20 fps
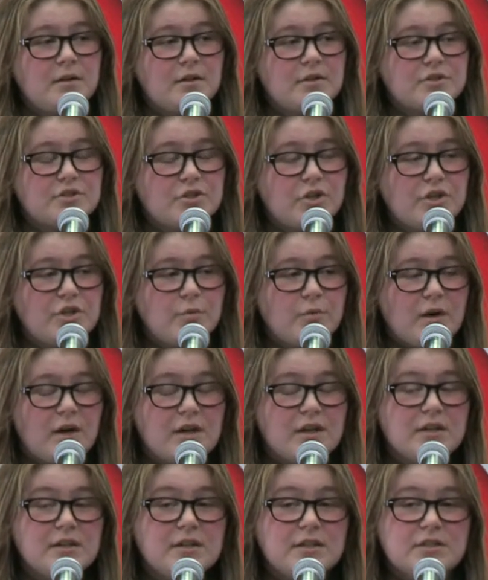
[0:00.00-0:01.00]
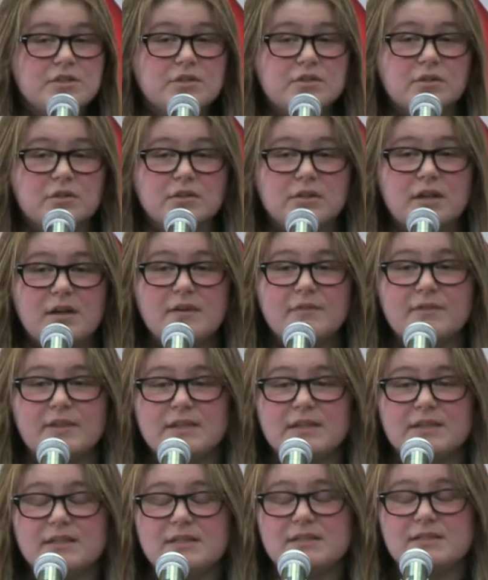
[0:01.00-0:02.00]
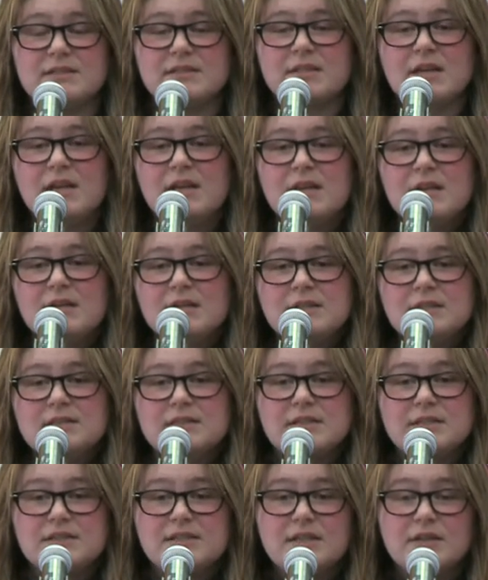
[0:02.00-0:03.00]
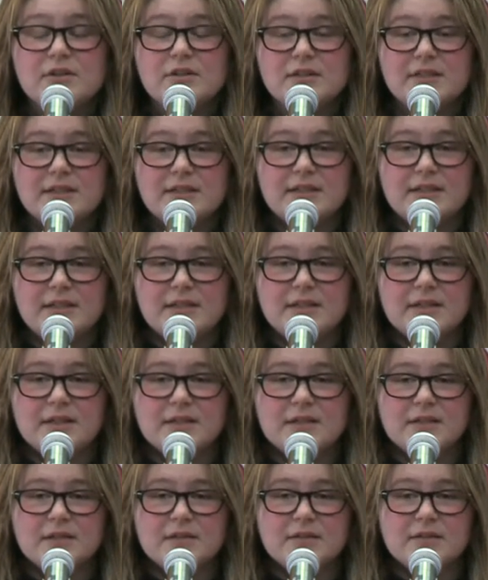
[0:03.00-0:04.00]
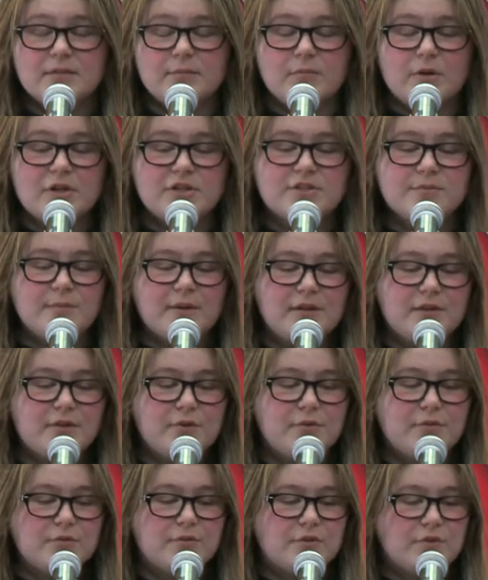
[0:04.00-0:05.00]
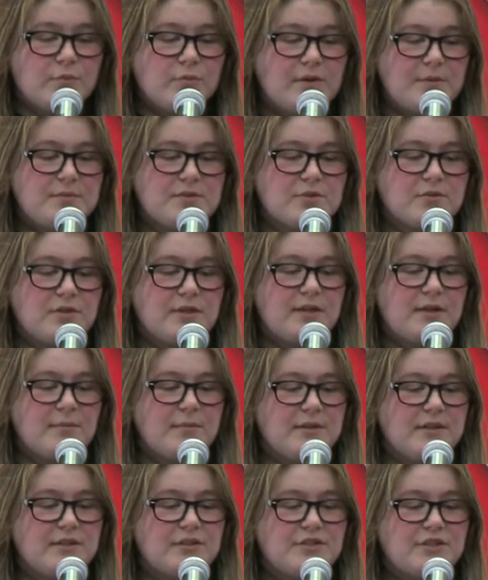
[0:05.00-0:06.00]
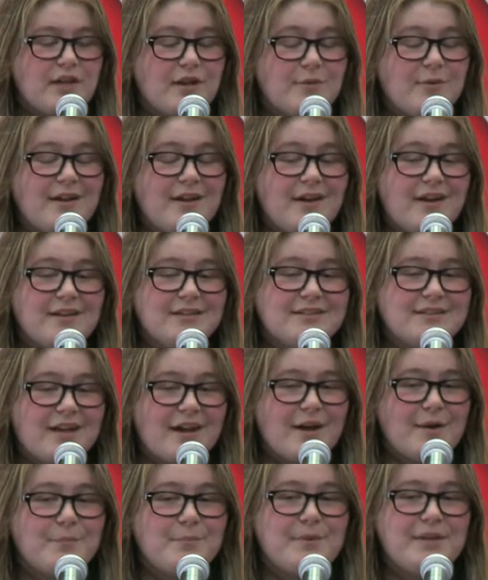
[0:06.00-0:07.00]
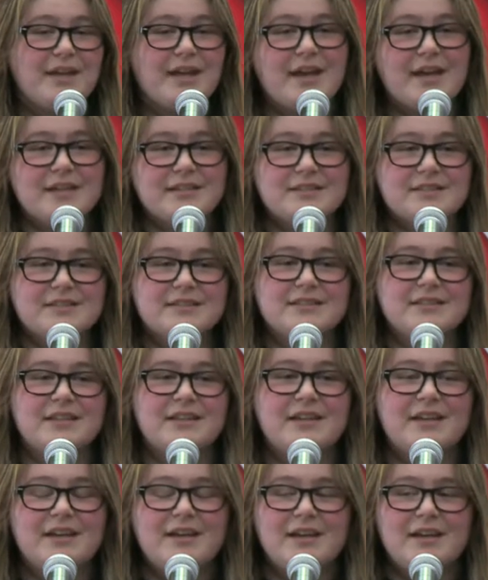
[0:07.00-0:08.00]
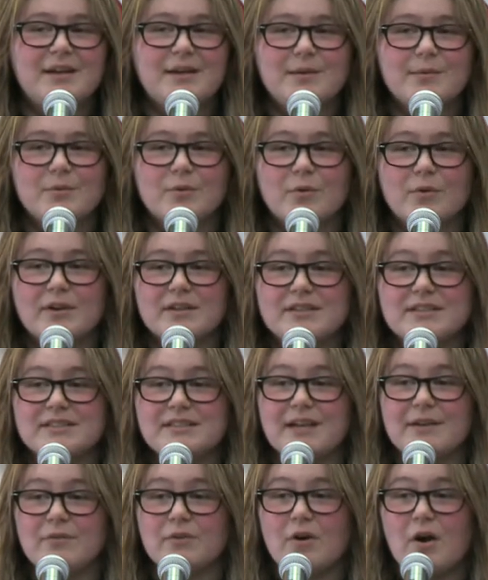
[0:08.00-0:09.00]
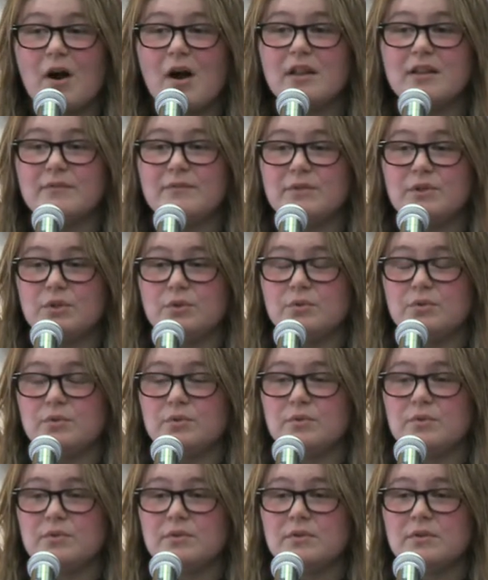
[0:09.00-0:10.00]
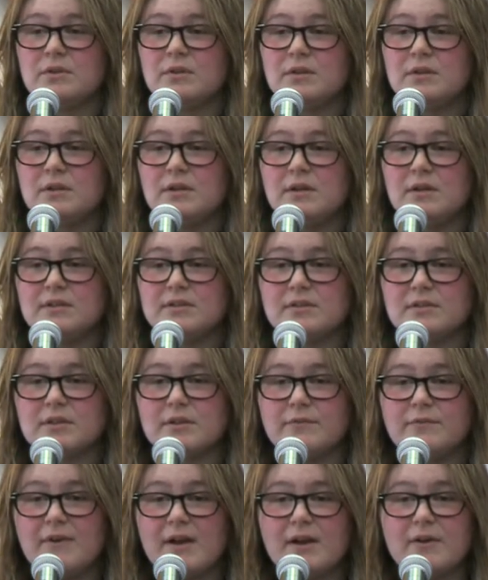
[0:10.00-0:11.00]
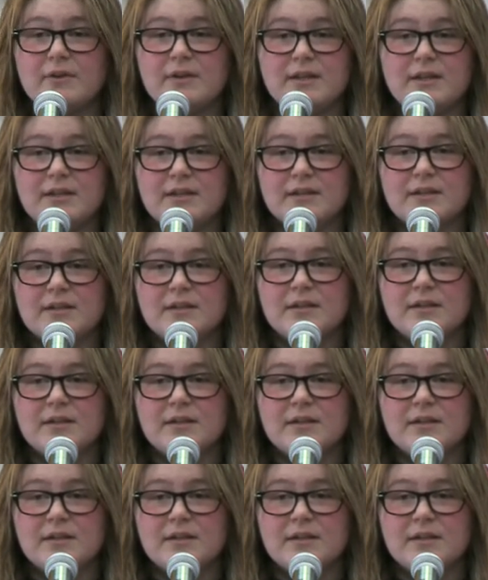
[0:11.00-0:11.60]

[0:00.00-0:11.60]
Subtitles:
I'll show you what unconditional love is. Sincerely, the marshmallow, the whipped cream, and the cherry on top. P.S. I'm going to savor all of you until the very